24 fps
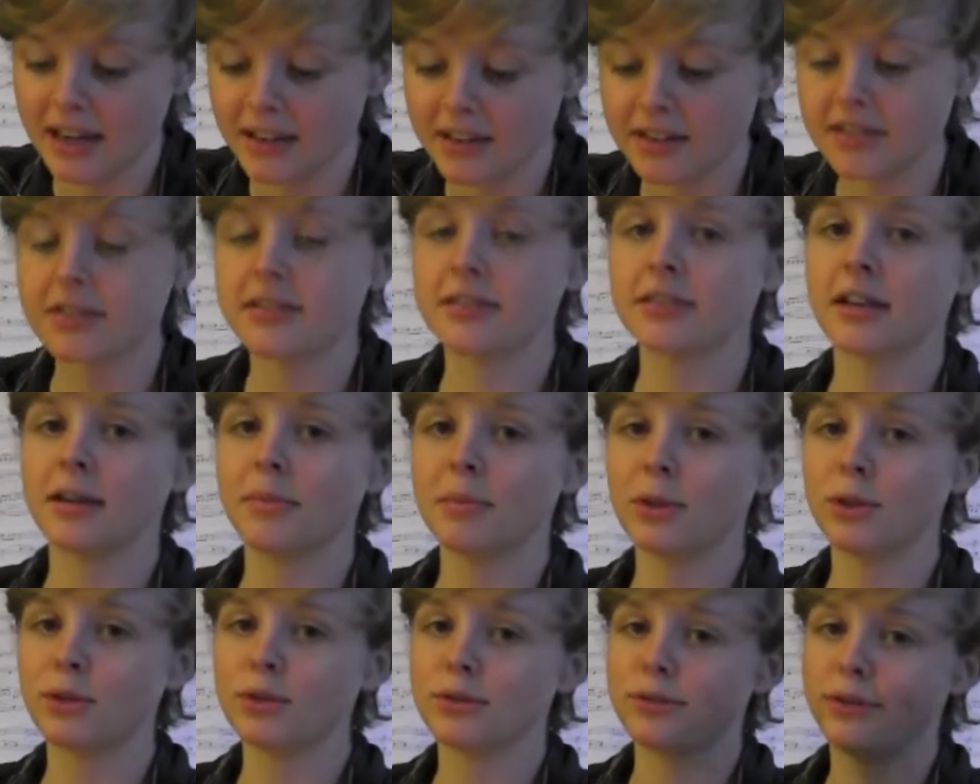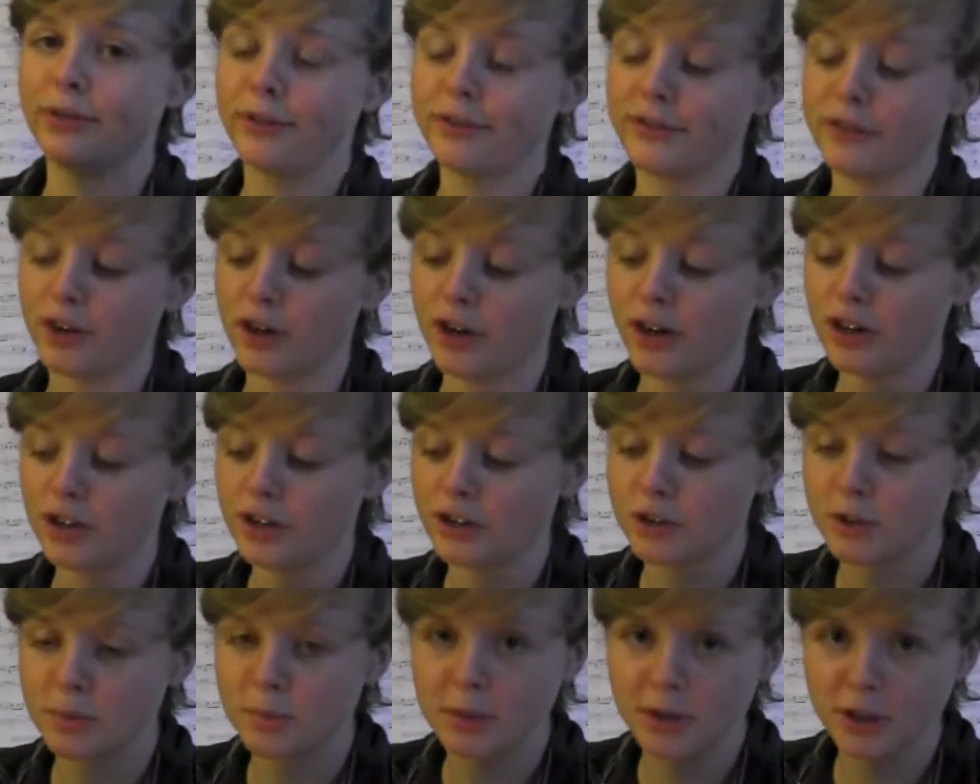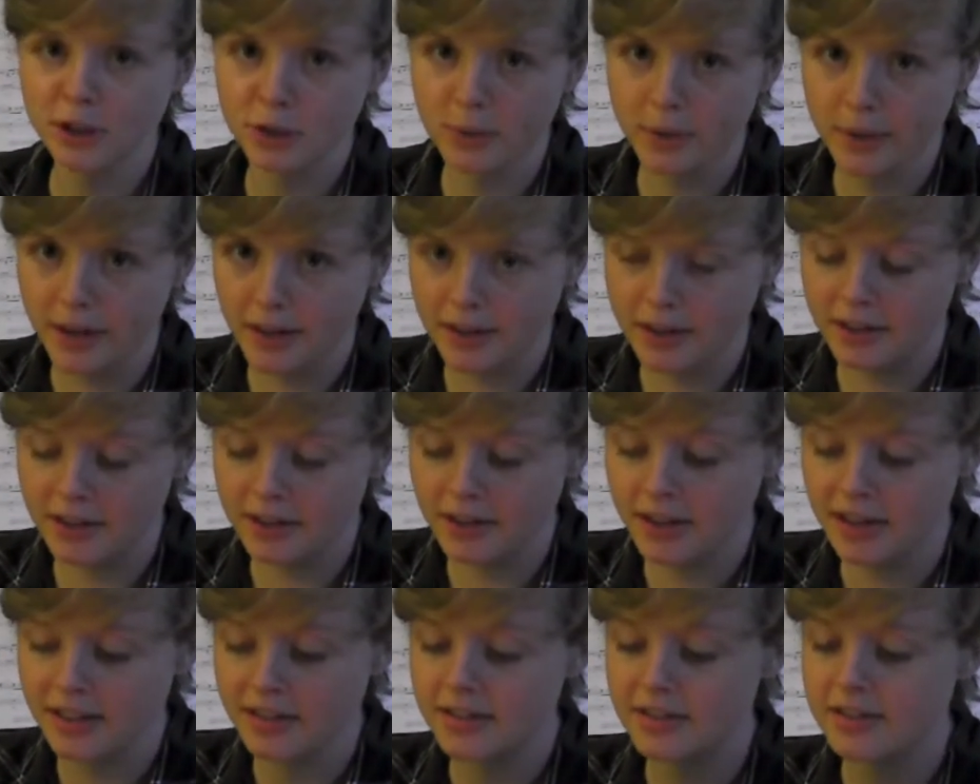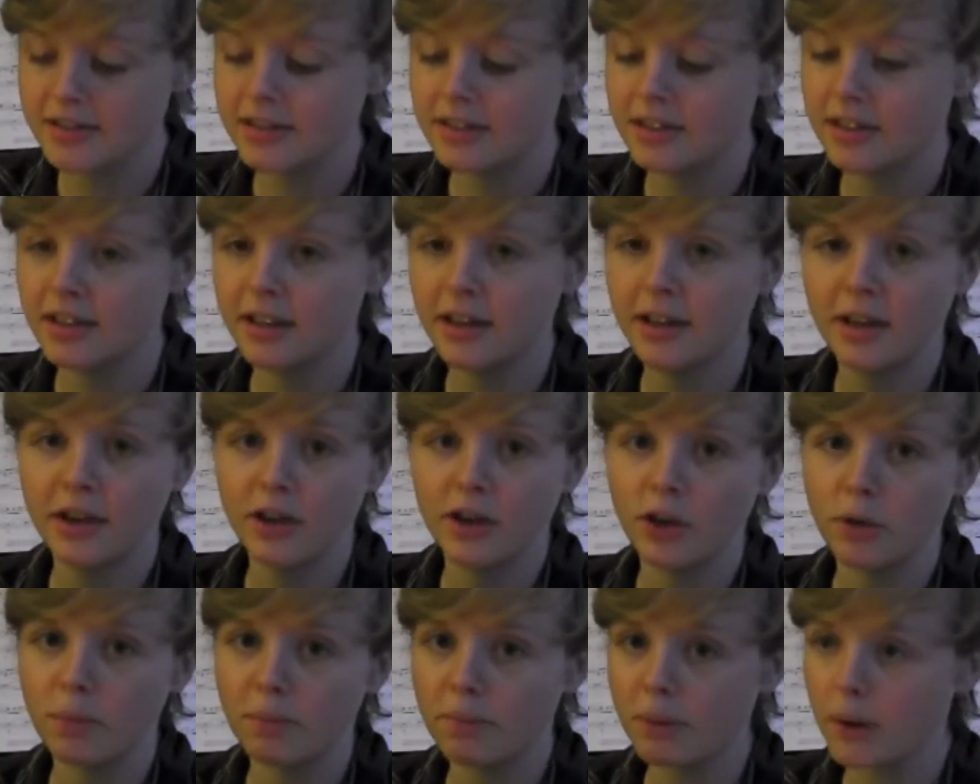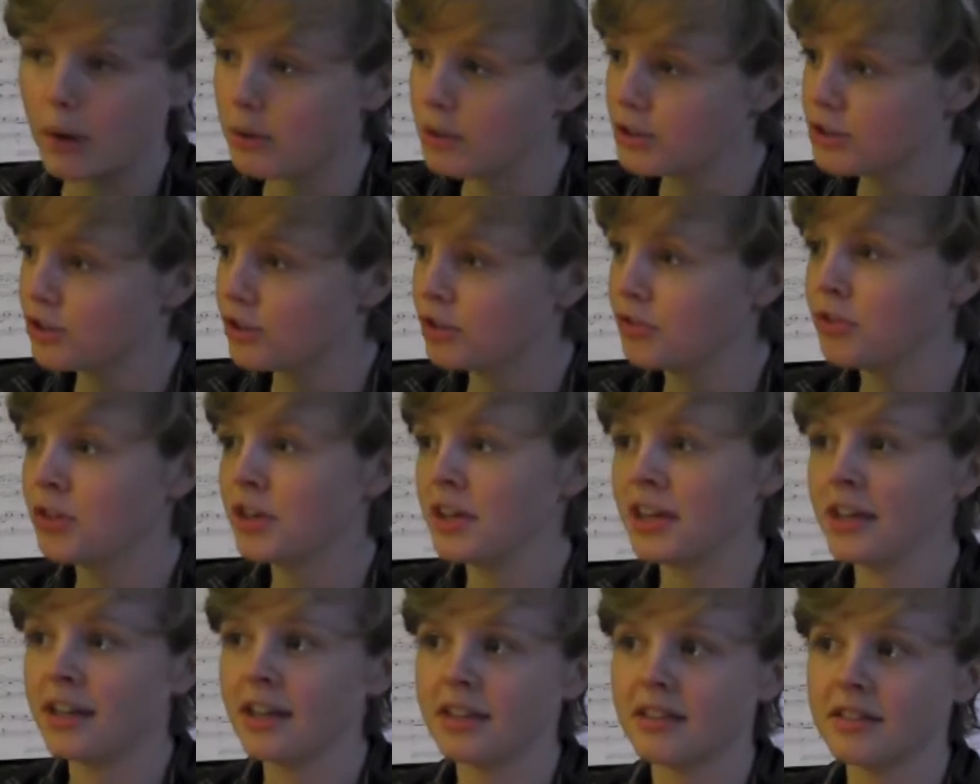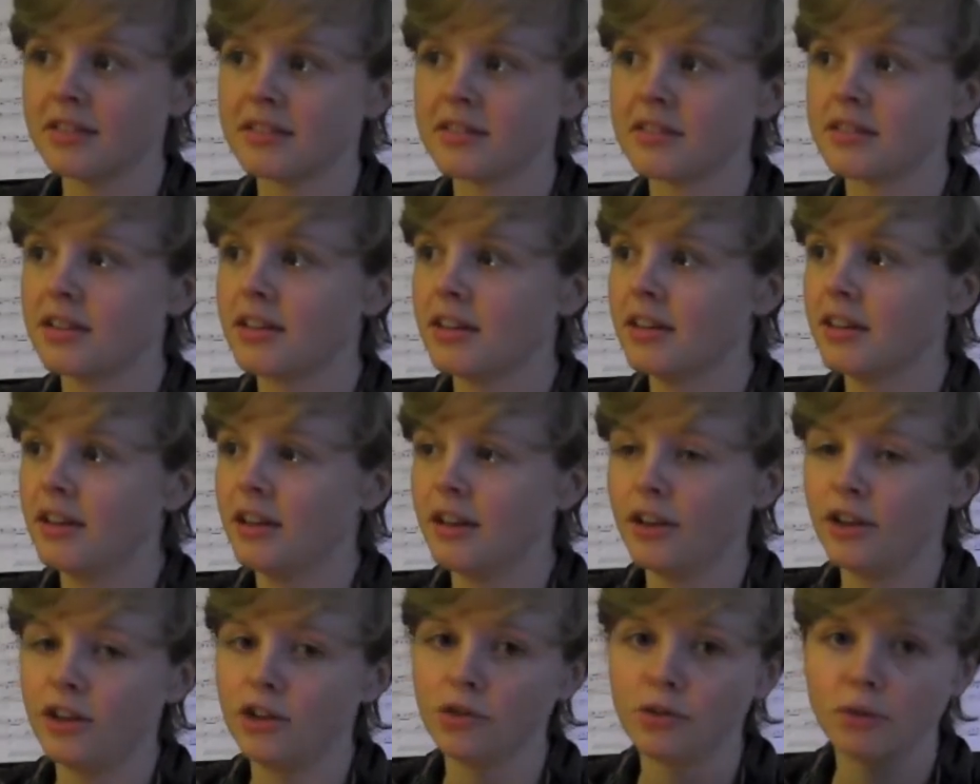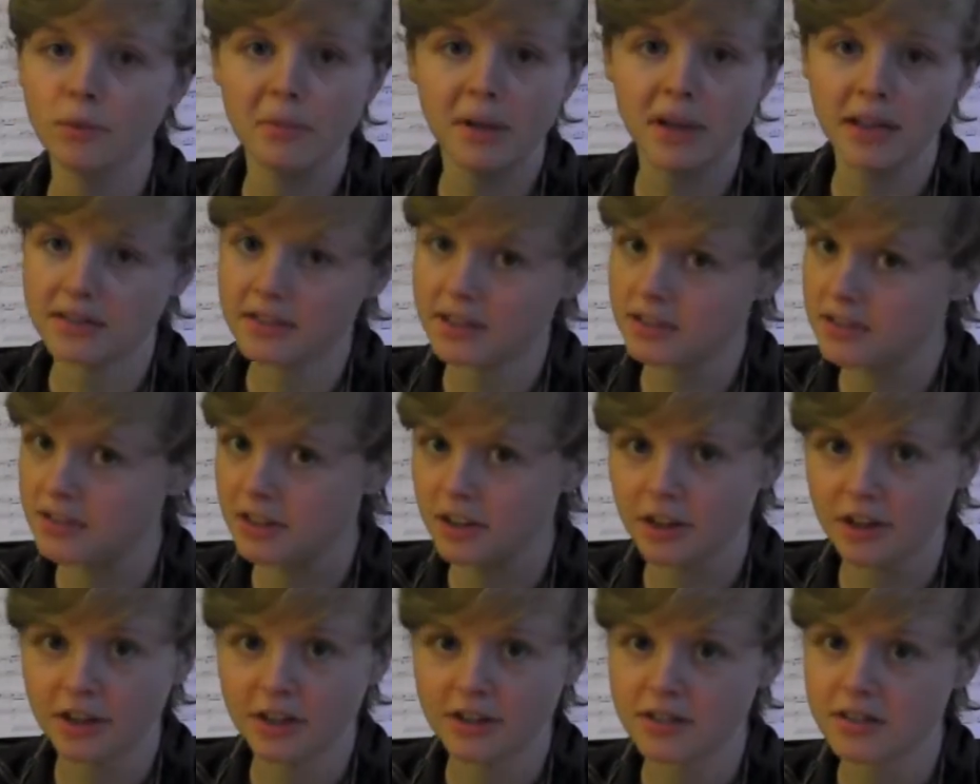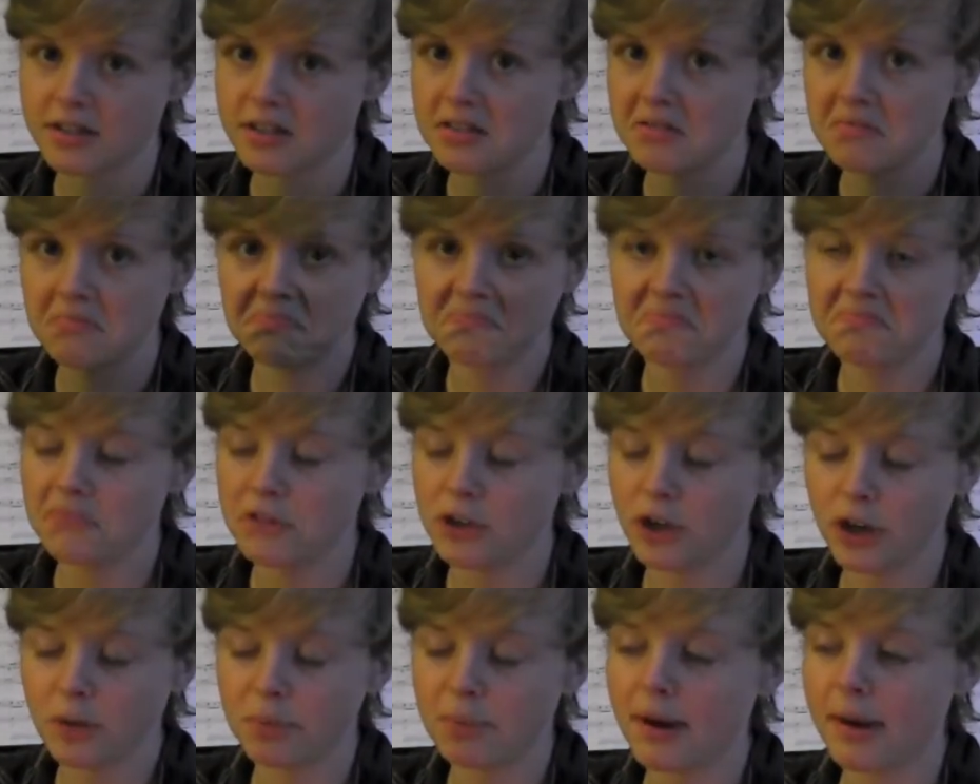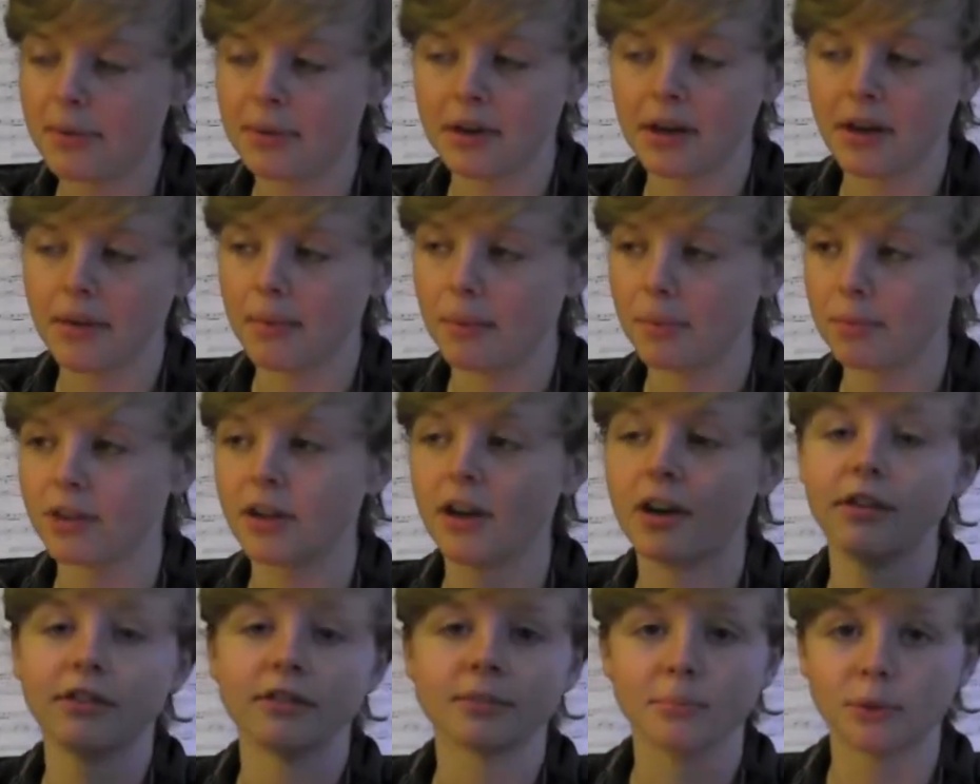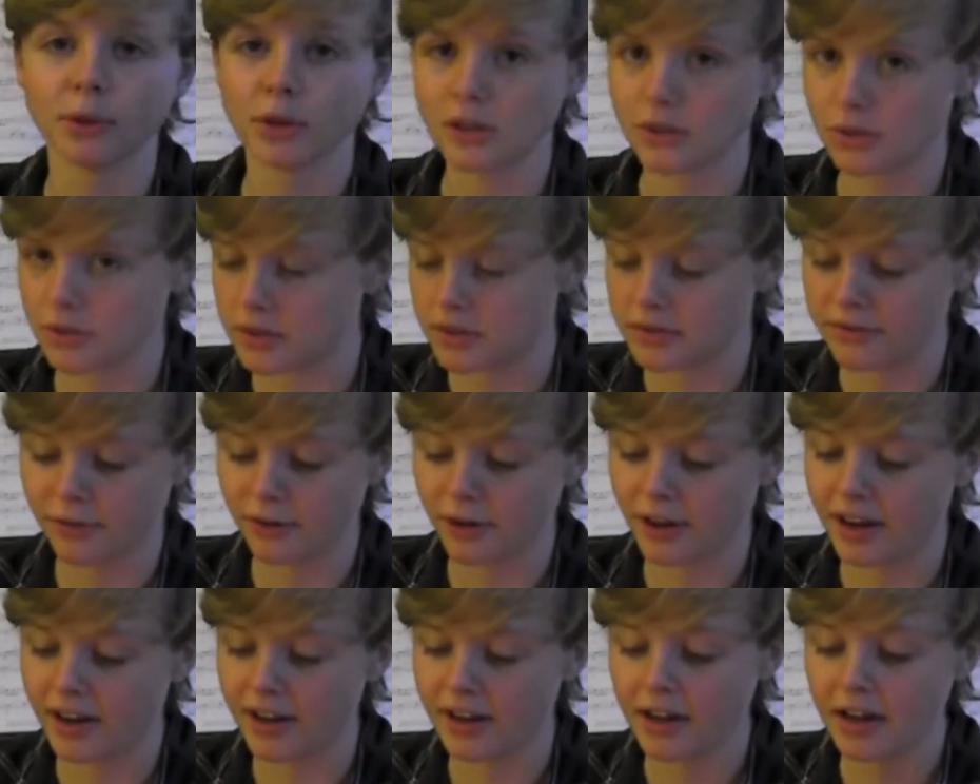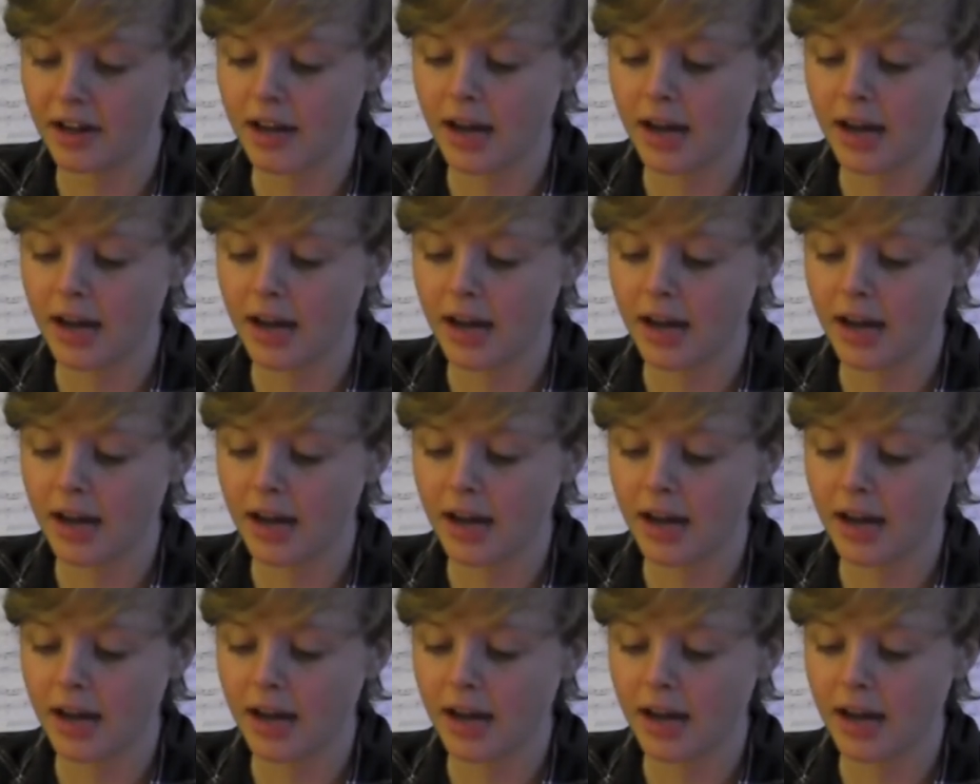This is going to be useful for your spirituality nights, your poetry readings, your romantic dinners. You could probably come up with 100 more uses for it.